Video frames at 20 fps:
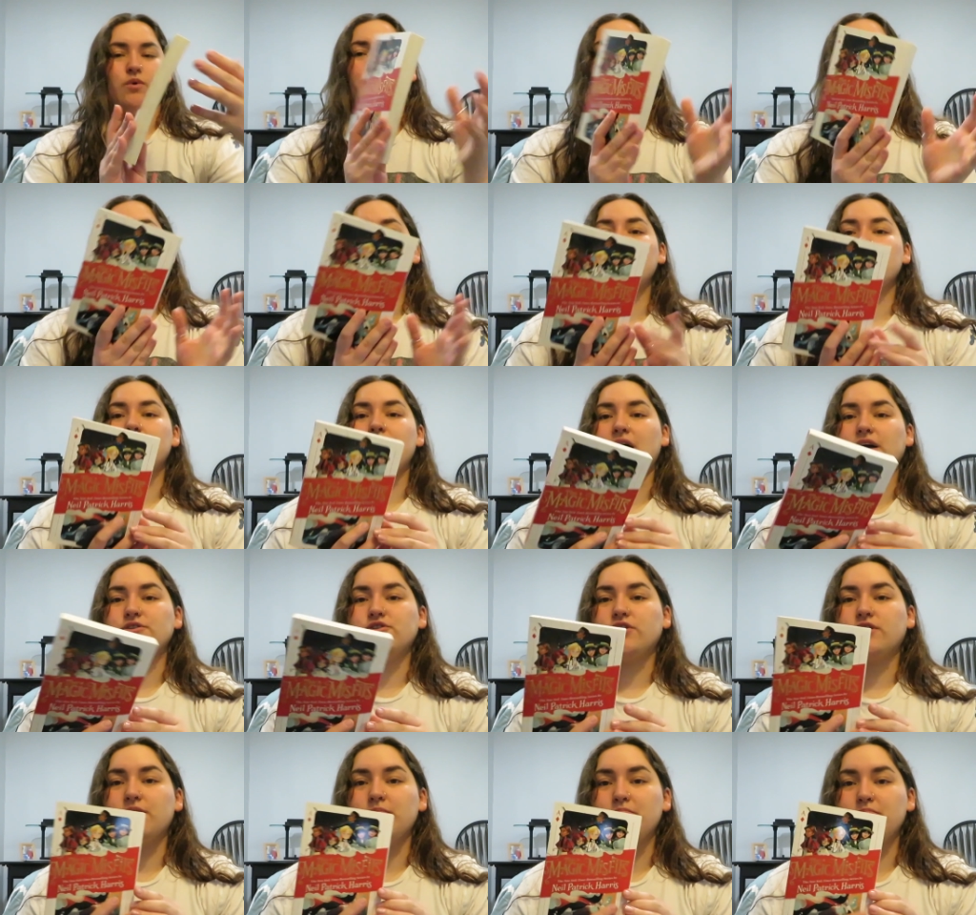one, The
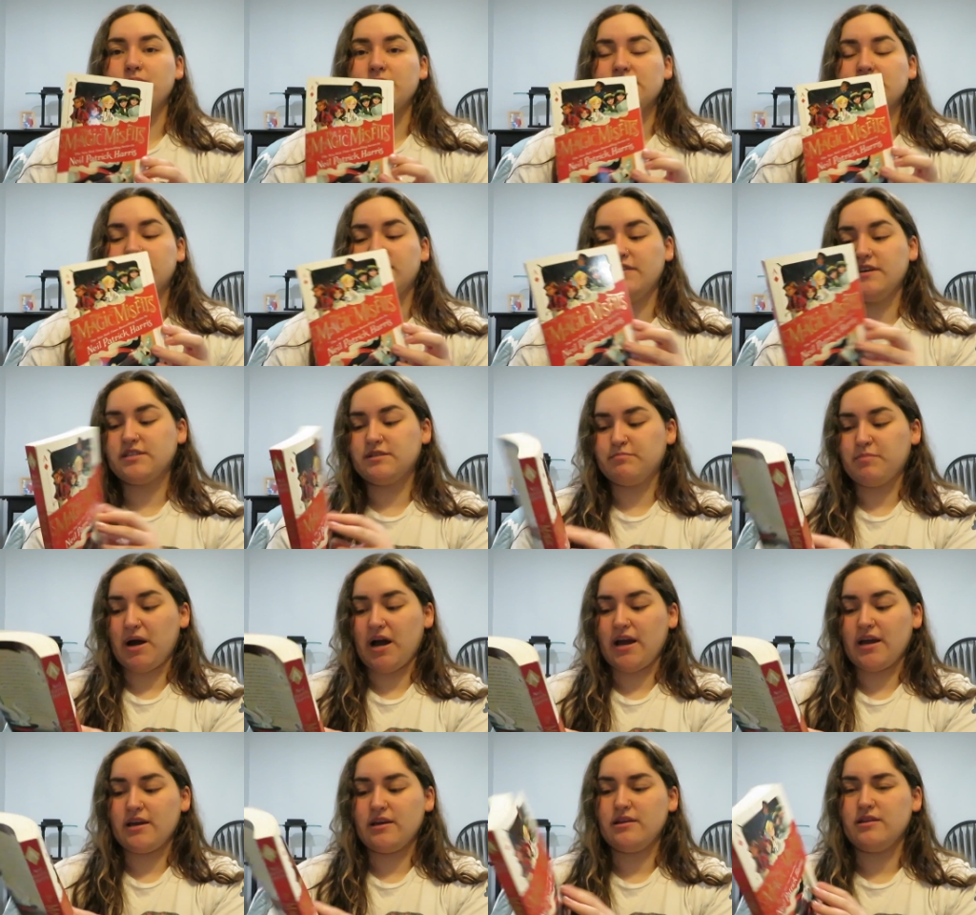Magic Misfits
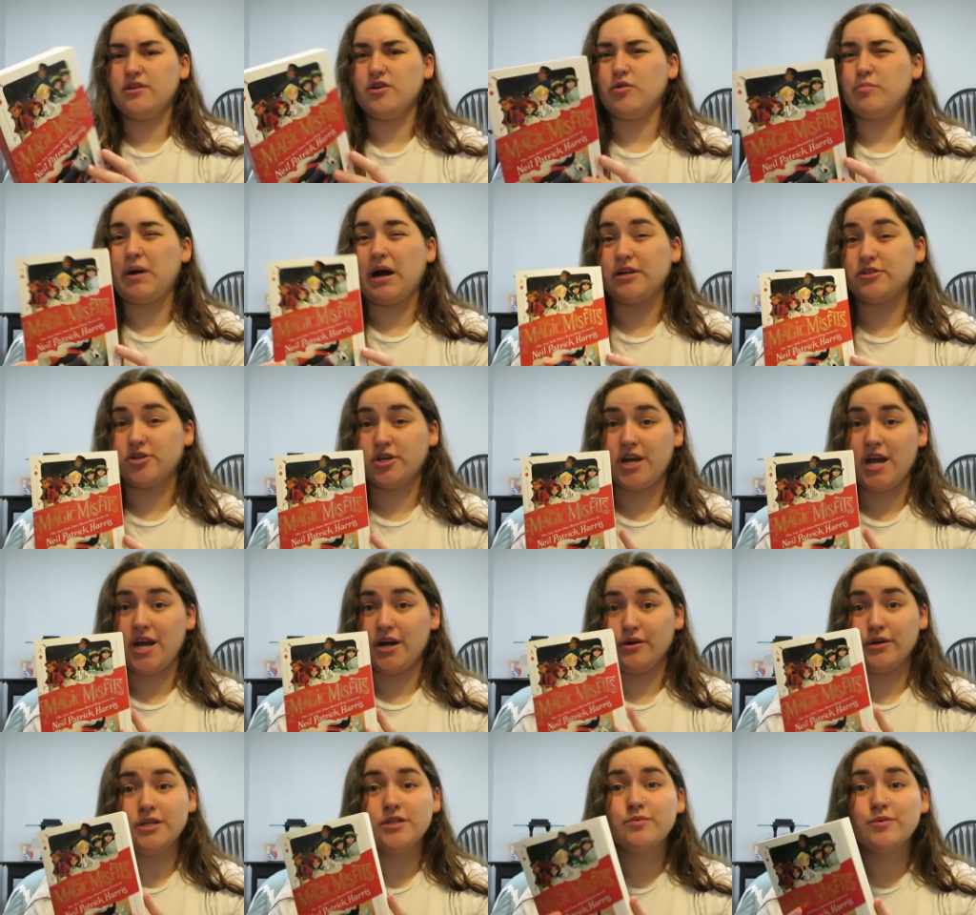by Neil Patrick
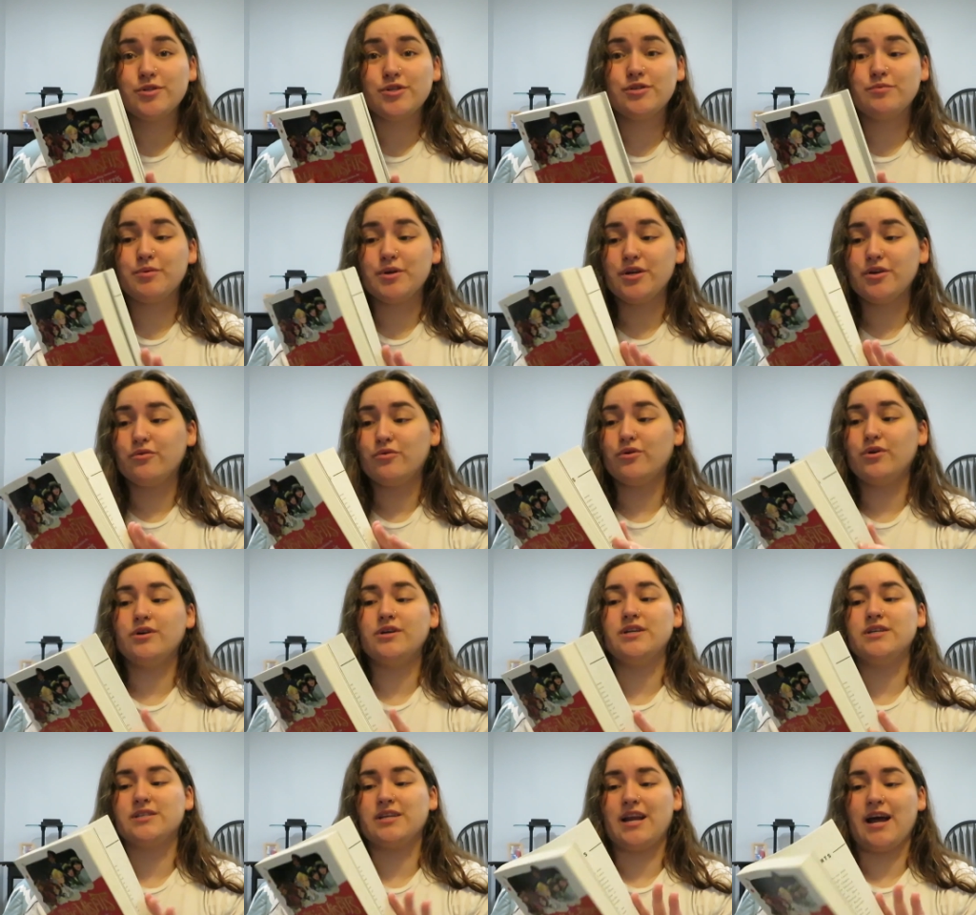Harris, which is pretty cool.
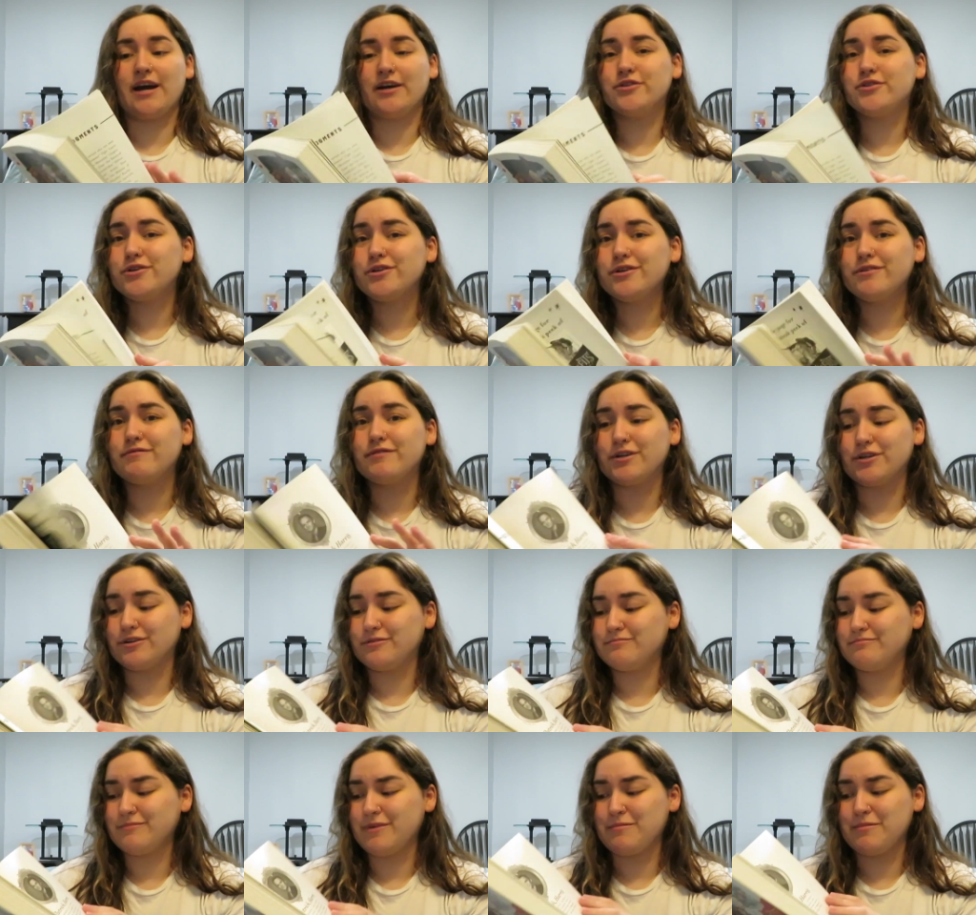He's an actor,
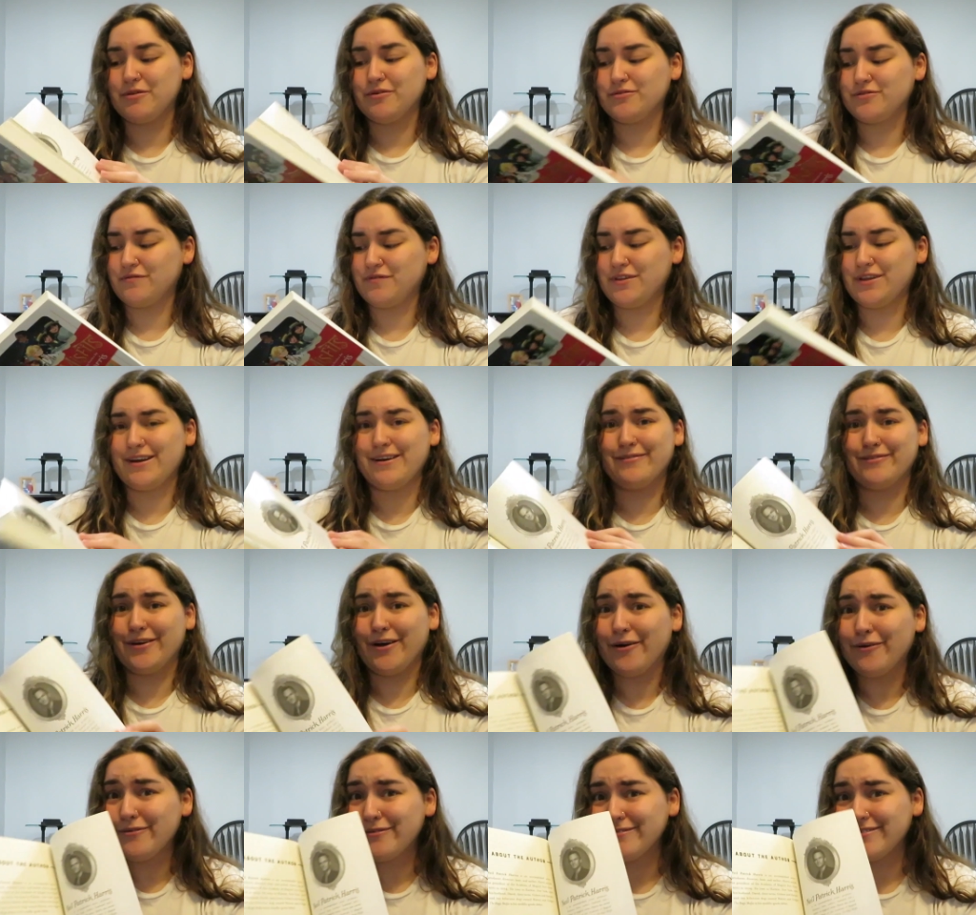for maybe those of you that don't
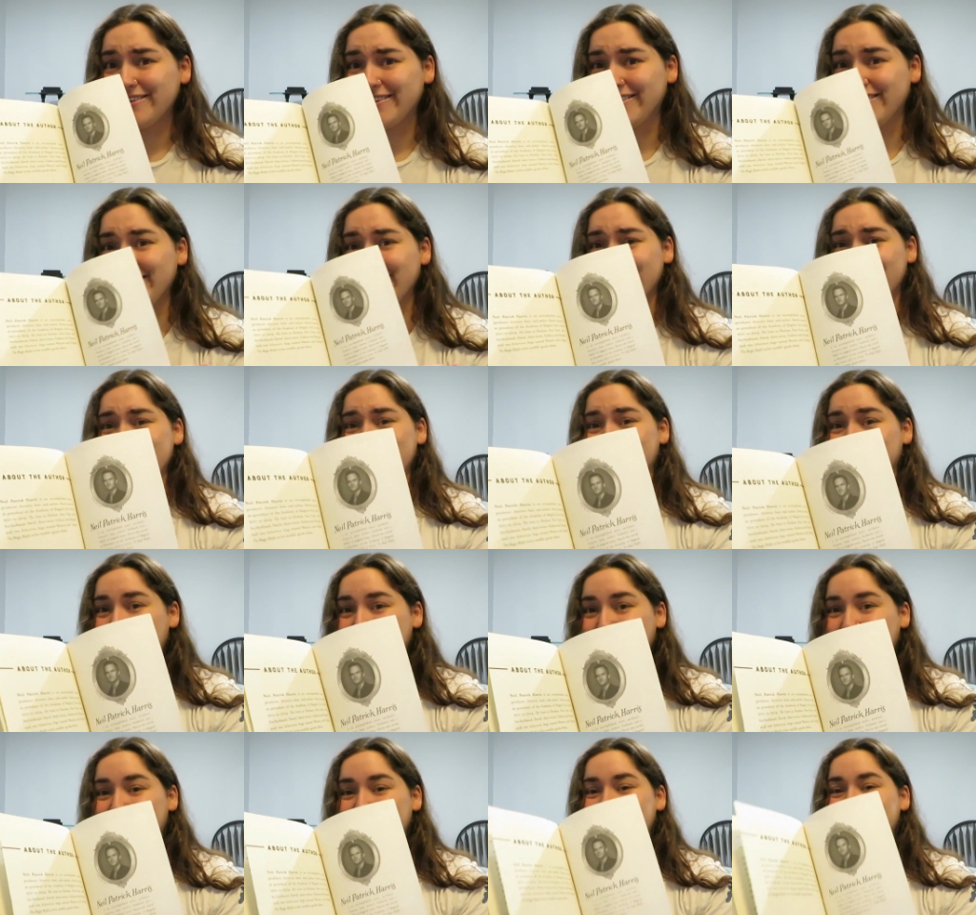know. There's a
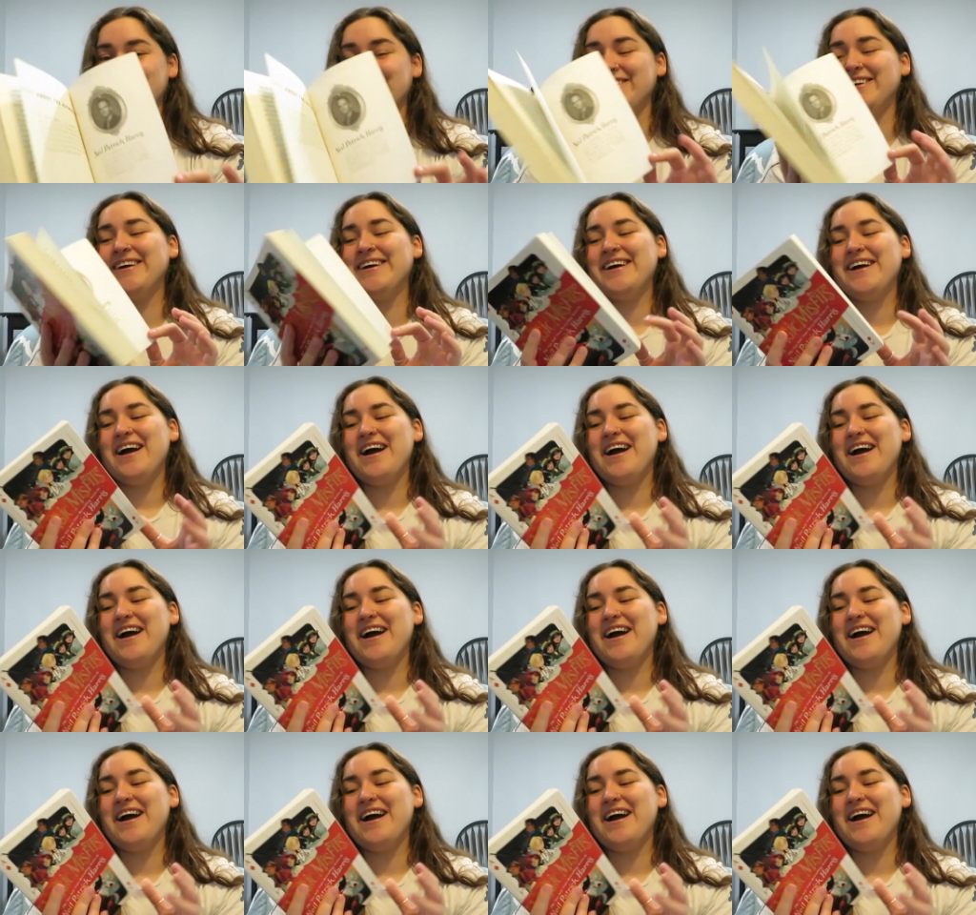refresher.